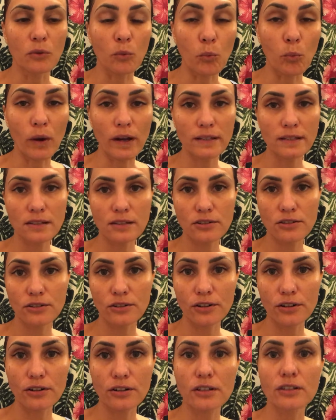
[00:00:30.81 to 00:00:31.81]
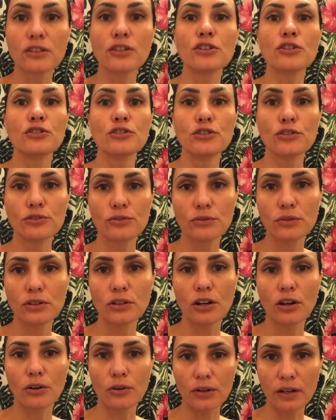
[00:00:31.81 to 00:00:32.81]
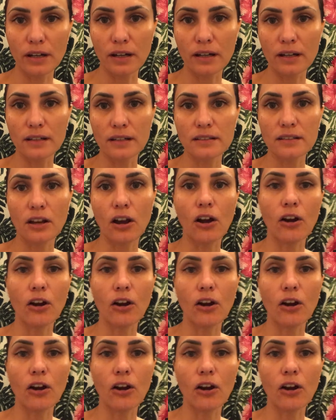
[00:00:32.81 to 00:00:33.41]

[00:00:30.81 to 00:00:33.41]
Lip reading: Western new yoga